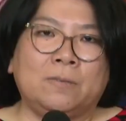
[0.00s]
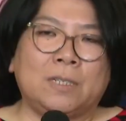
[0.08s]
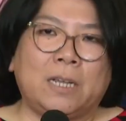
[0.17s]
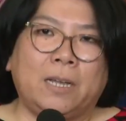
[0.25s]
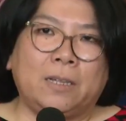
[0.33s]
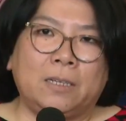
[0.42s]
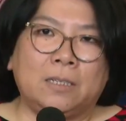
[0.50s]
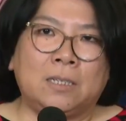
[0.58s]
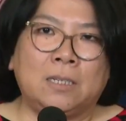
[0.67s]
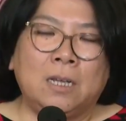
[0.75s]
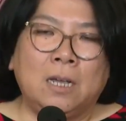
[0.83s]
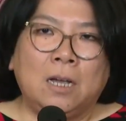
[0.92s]
of
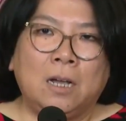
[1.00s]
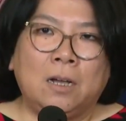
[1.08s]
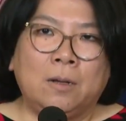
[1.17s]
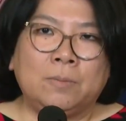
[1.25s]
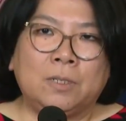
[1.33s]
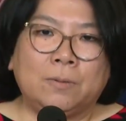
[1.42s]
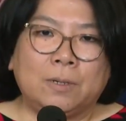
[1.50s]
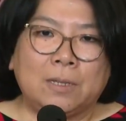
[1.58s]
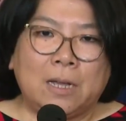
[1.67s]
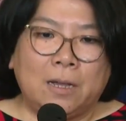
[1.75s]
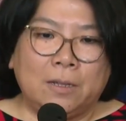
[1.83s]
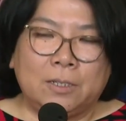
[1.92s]
silence um, to
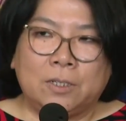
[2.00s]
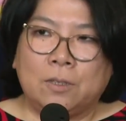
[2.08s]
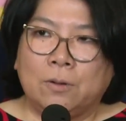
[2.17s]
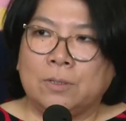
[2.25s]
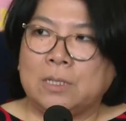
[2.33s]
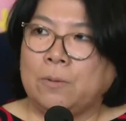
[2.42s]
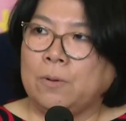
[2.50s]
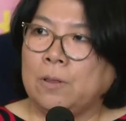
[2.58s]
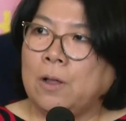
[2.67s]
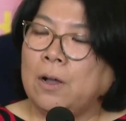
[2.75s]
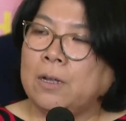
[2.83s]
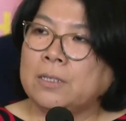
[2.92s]
acknowledge those that were
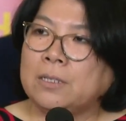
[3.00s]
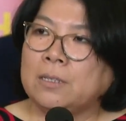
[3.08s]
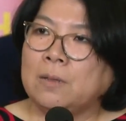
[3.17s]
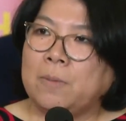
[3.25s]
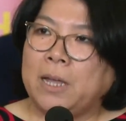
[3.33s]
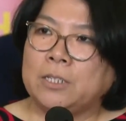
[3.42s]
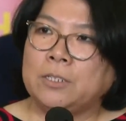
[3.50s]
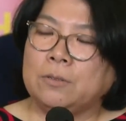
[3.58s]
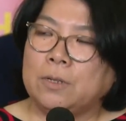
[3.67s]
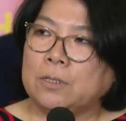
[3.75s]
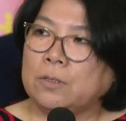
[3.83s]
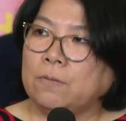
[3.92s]
lost in the mass
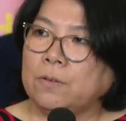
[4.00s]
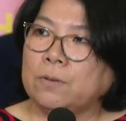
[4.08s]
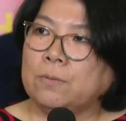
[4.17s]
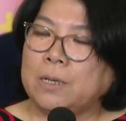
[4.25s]
shootings over the